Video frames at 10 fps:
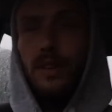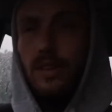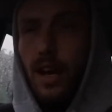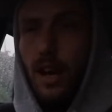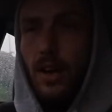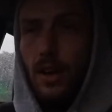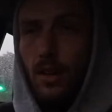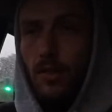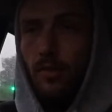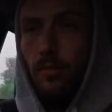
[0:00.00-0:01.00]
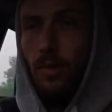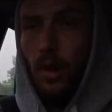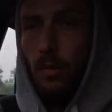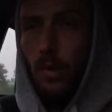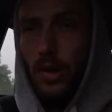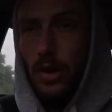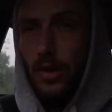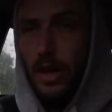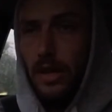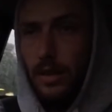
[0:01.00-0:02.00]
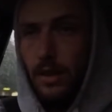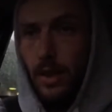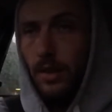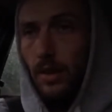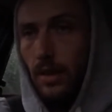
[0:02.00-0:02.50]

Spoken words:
deter you from doing what you need to do.